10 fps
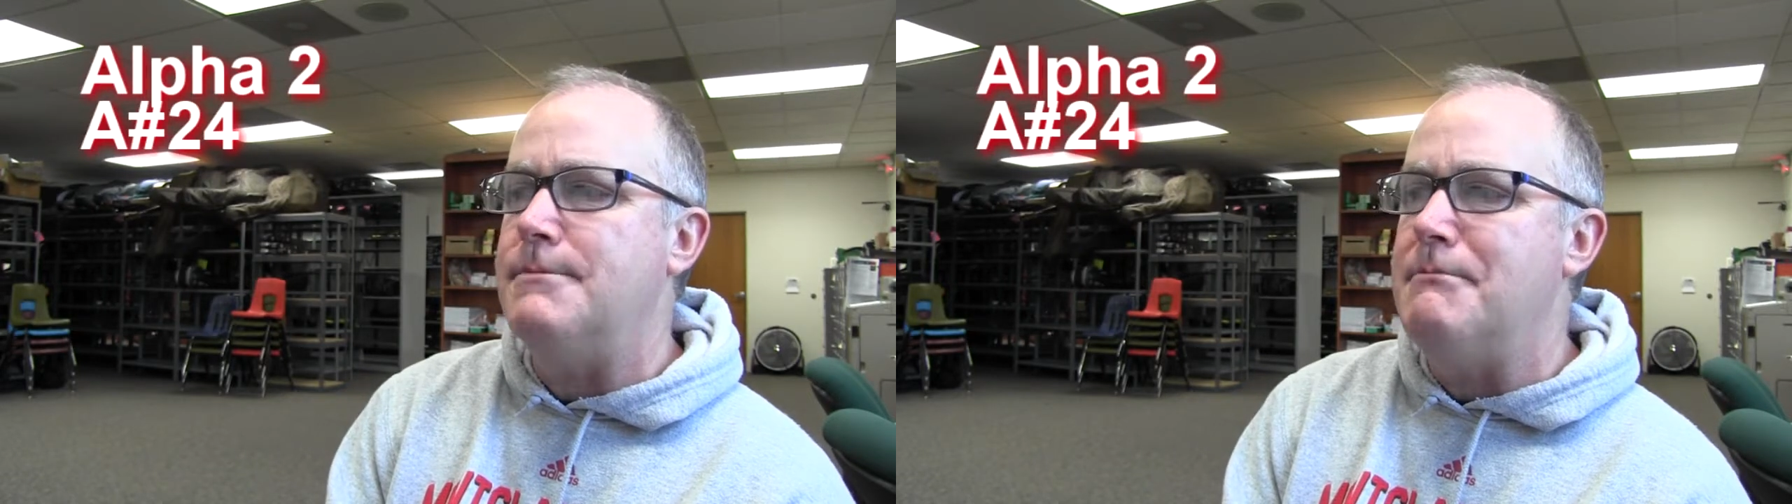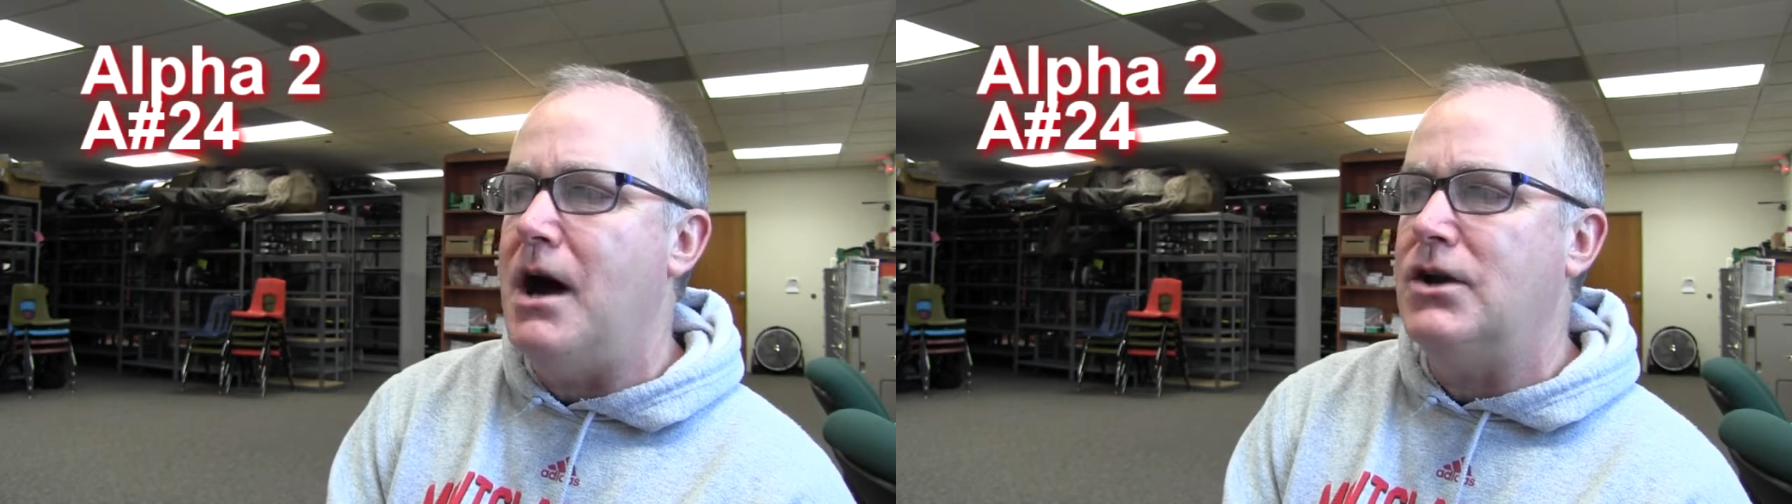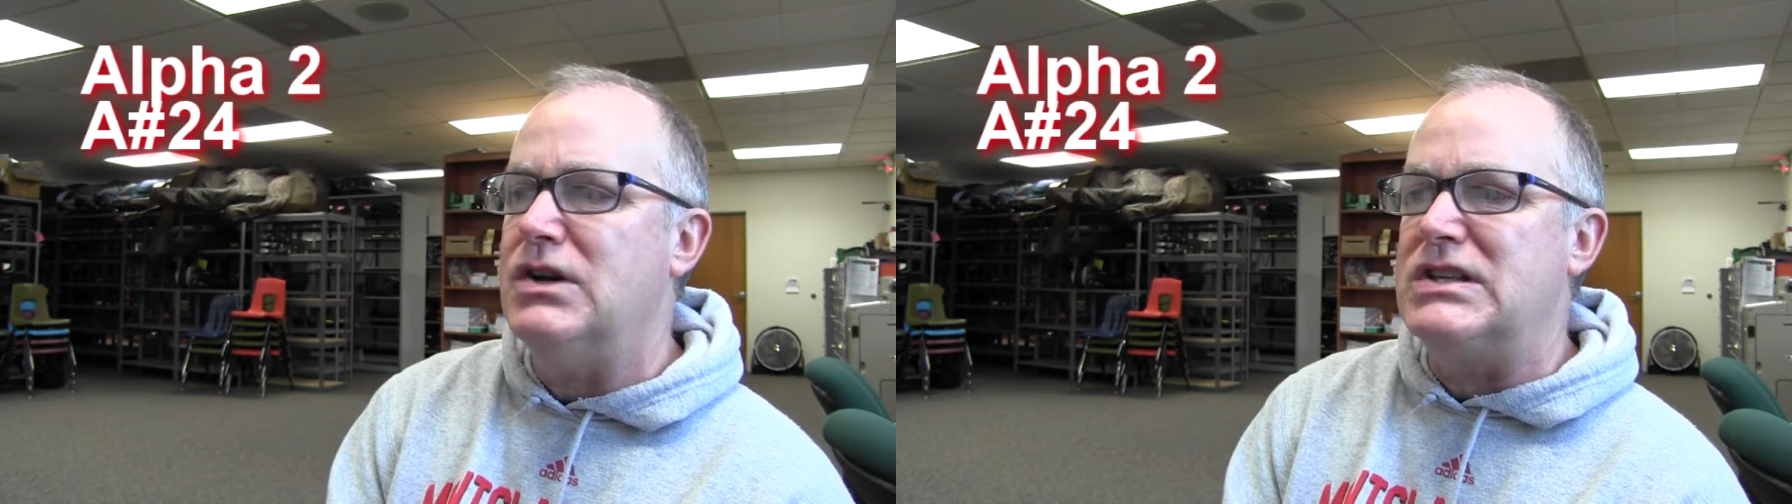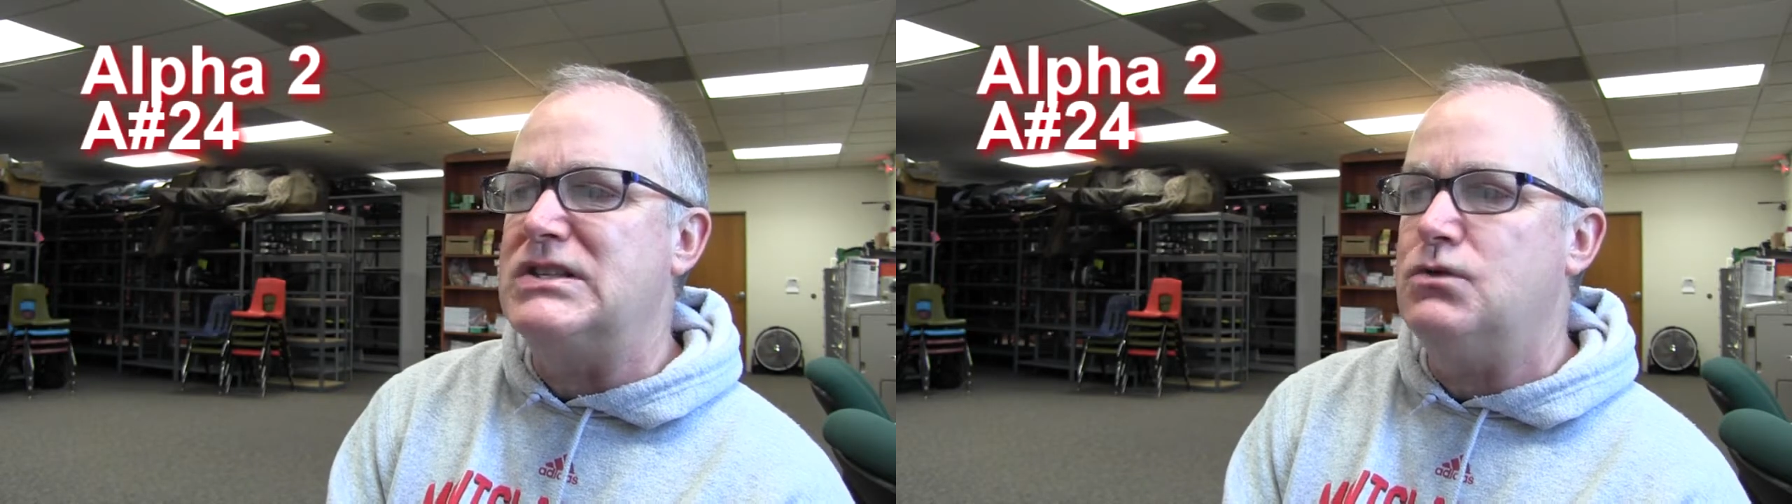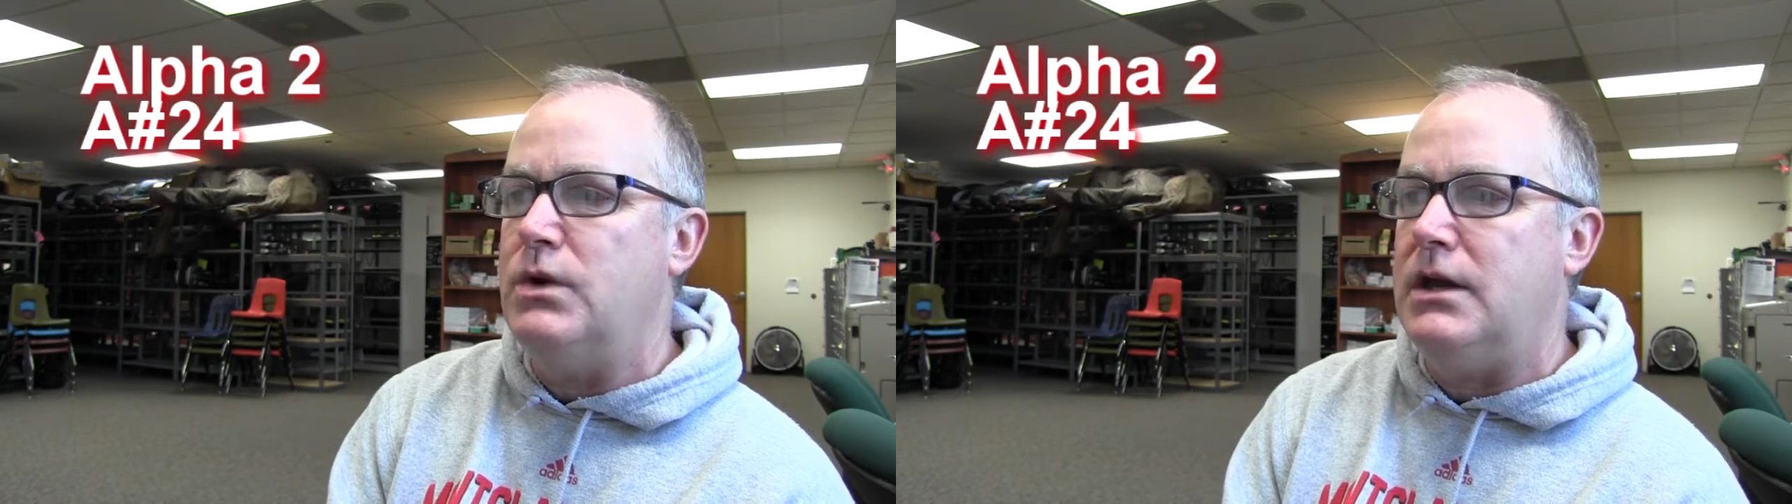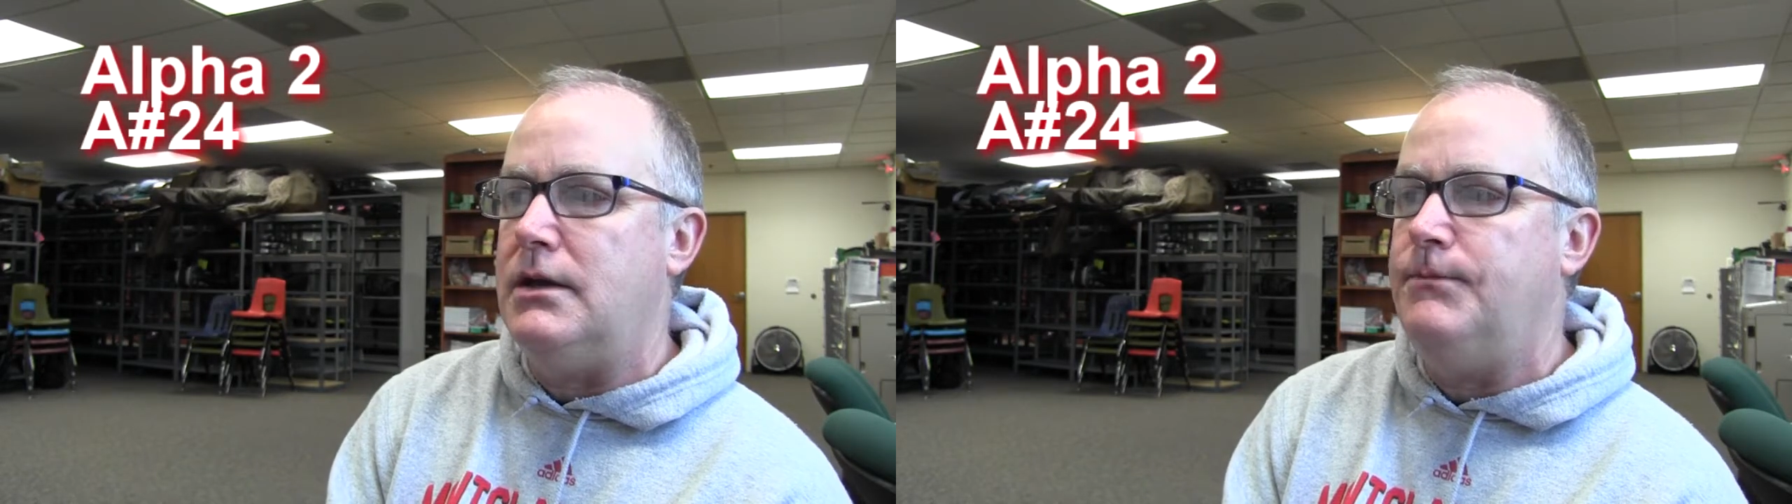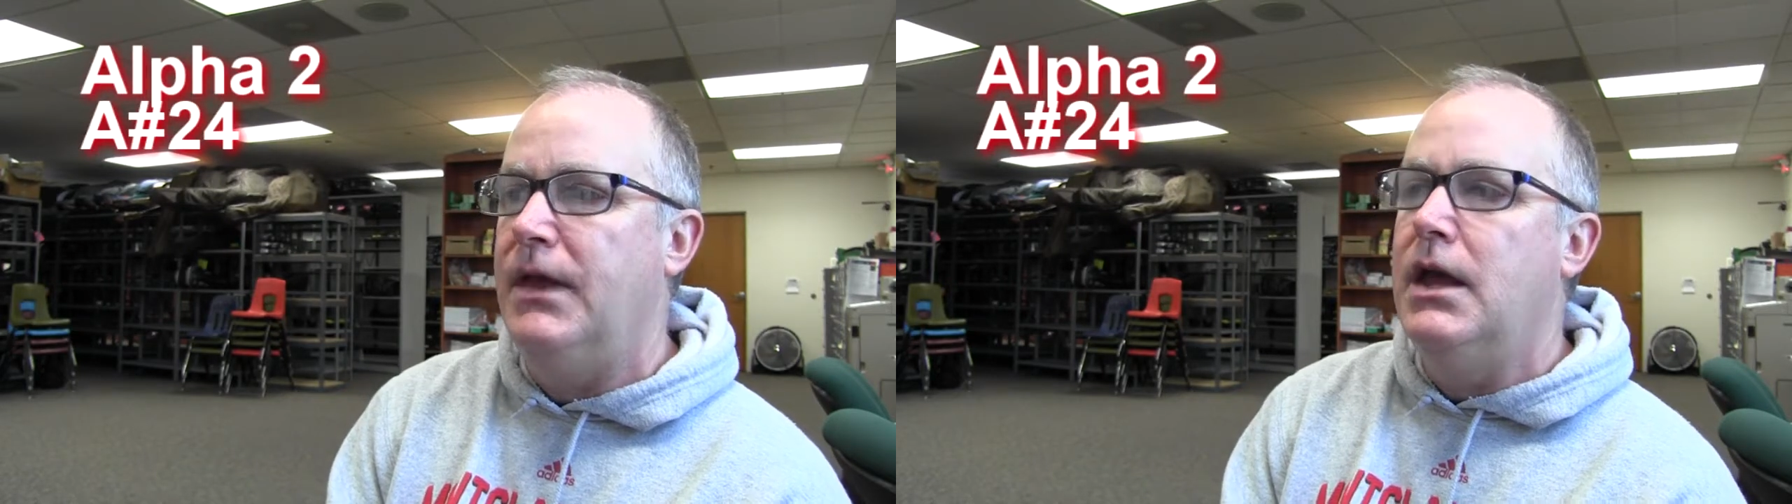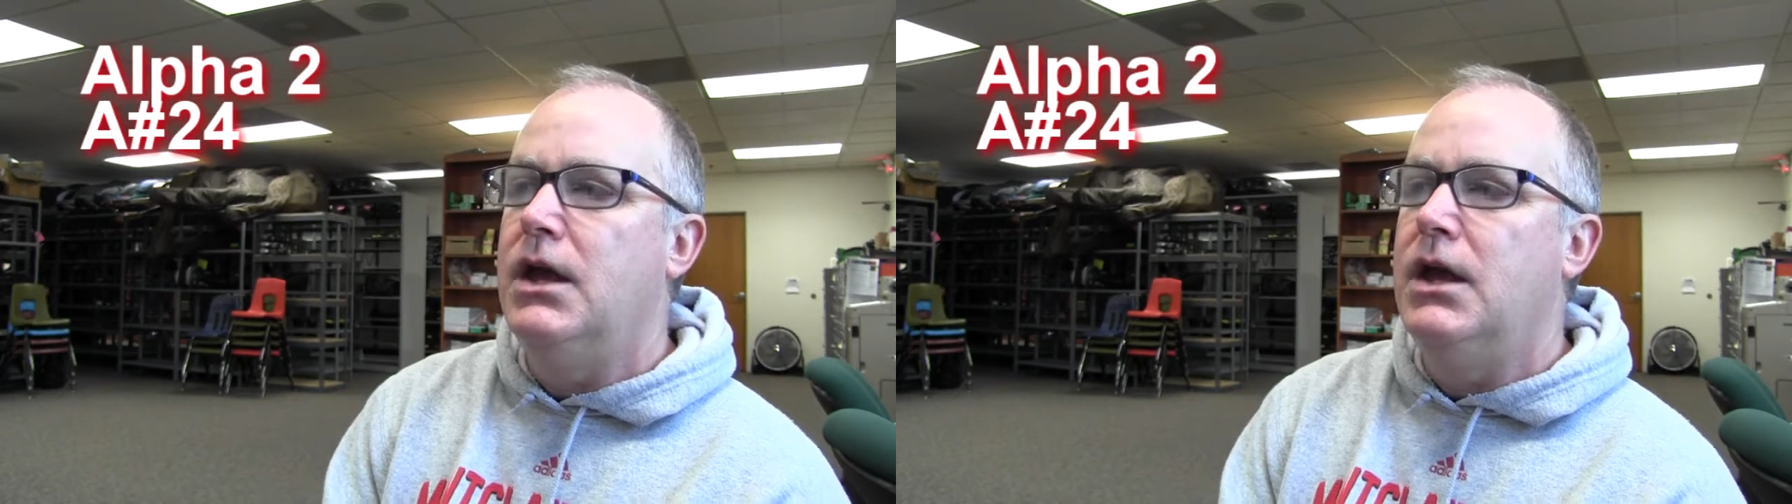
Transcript: moderate swing.